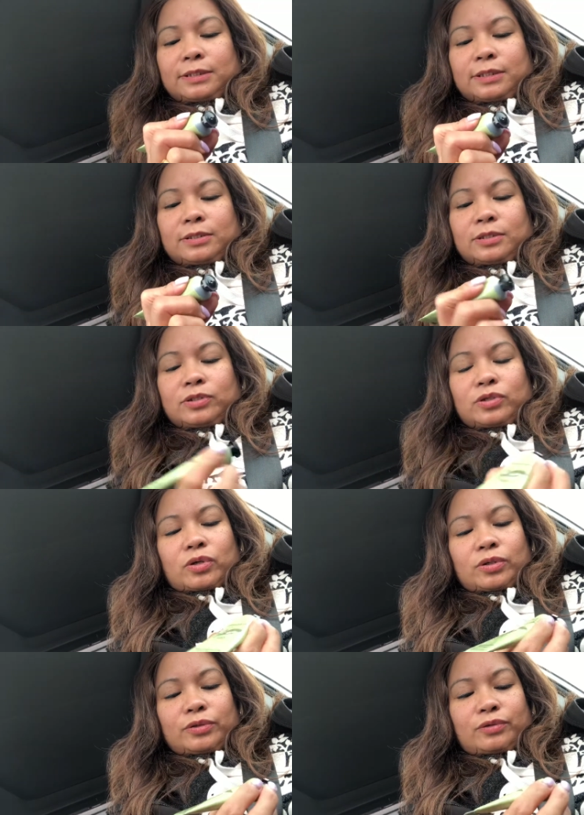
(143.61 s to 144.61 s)
It's
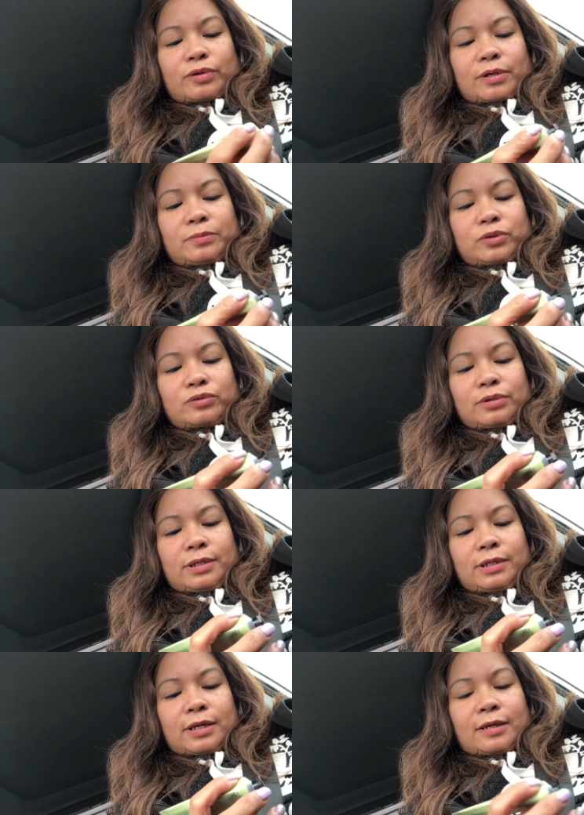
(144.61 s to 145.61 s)
called
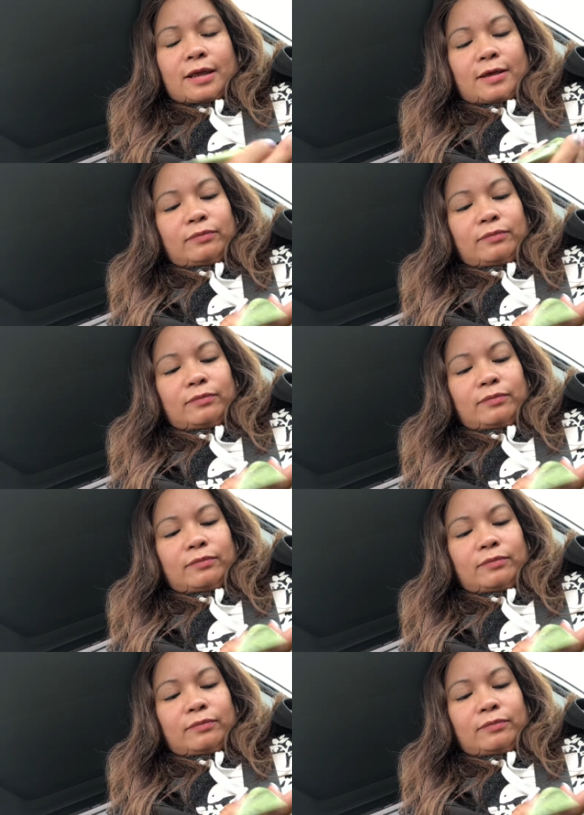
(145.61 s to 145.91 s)
Crabtree and